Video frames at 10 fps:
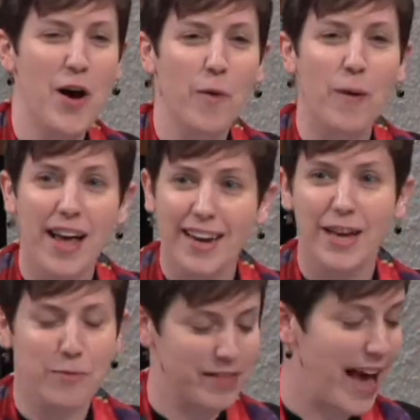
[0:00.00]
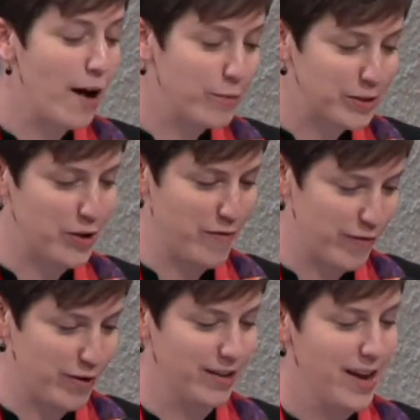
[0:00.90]
When that was
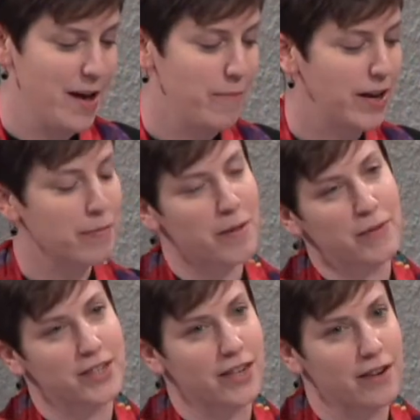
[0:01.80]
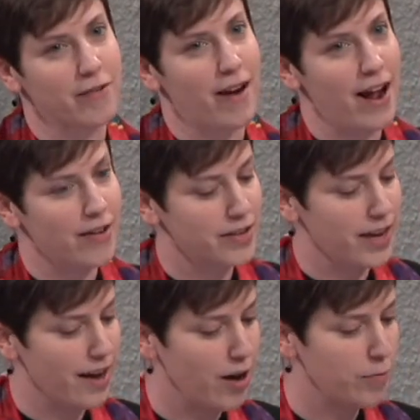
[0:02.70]
over, many people stuck around
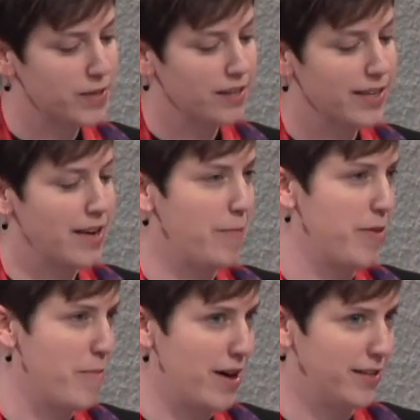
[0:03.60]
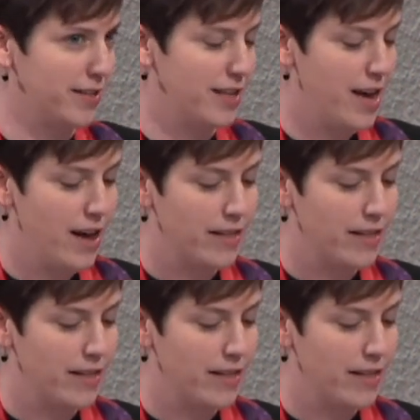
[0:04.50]
and helped clean up the mess.